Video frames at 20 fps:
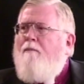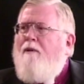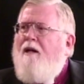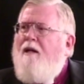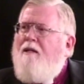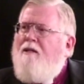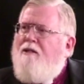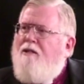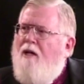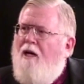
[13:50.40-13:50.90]
But
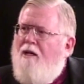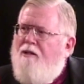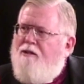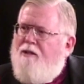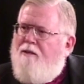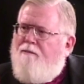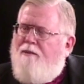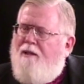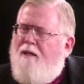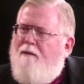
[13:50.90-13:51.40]
it
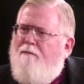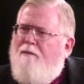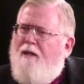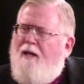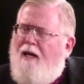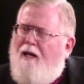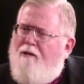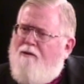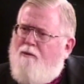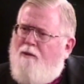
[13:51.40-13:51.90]
doesn't. But
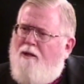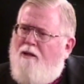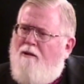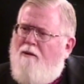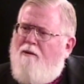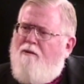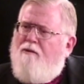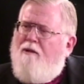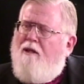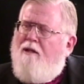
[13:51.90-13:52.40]
as we
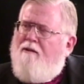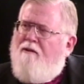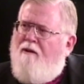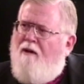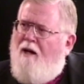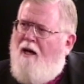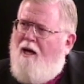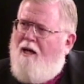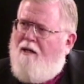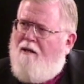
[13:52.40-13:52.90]
use it, it's
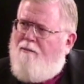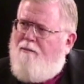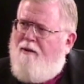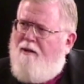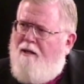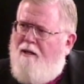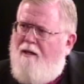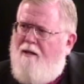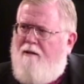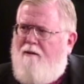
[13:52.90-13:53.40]
not a
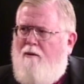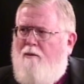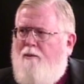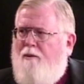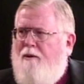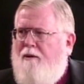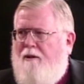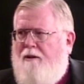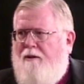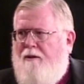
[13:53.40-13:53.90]
political
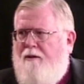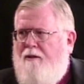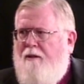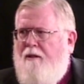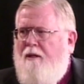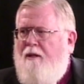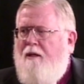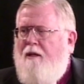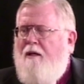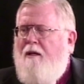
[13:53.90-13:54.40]
word.
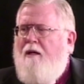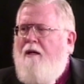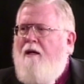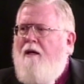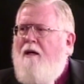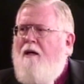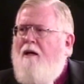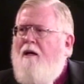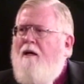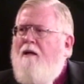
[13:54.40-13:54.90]

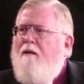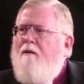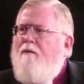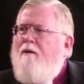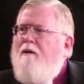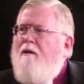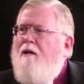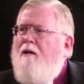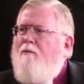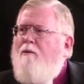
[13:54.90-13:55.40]
The
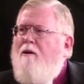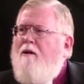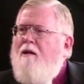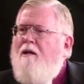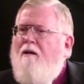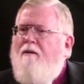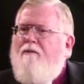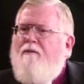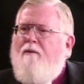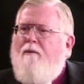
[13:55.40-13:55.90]
word liberal
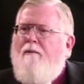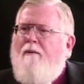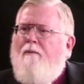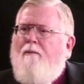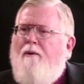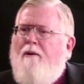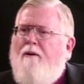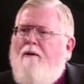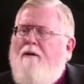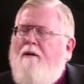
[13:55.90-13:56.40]
comes from the
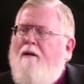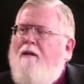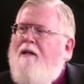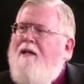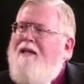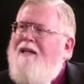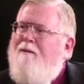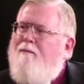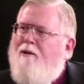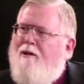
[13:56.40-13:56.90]
word
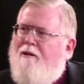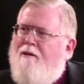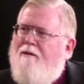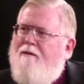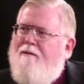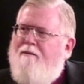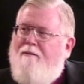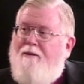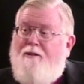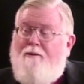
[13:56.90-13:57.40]
liber,
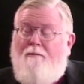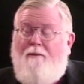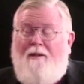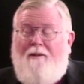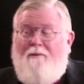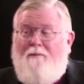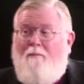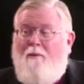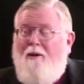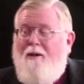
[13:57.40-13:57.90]
which
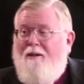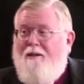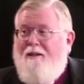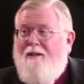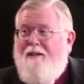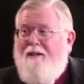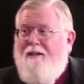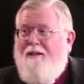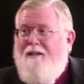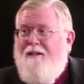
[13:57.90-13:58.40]
means book.
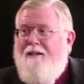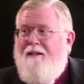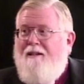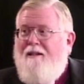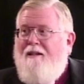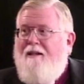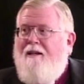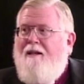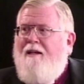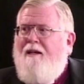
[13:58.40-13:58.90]

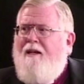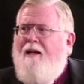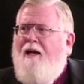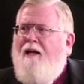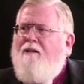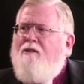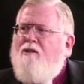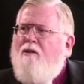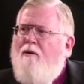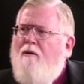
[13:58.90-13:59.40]

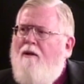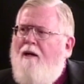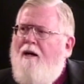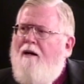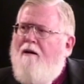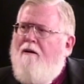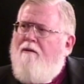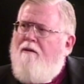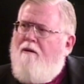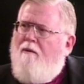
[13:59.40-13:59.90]
And so
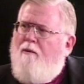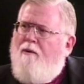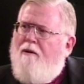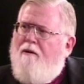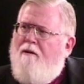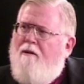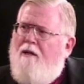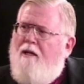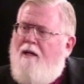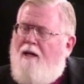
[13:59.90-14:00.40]
there, the
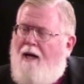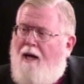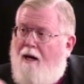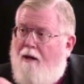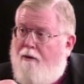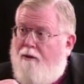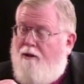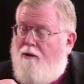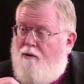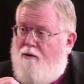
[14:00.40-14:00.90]
word, in
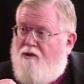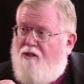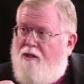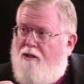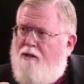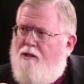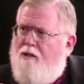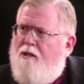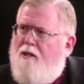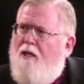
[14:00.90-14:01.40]
our
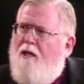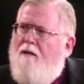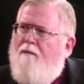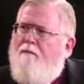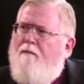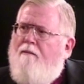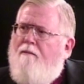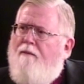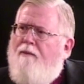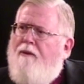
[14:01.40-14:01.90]
usage,
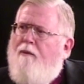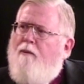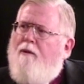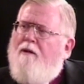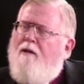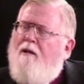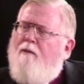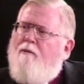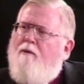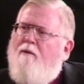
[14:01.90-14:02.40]
the
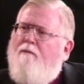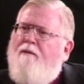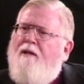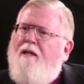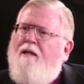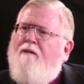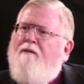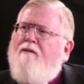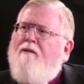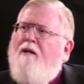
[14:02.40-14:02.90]
word liberal
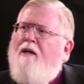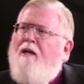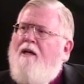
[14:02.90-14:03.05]
means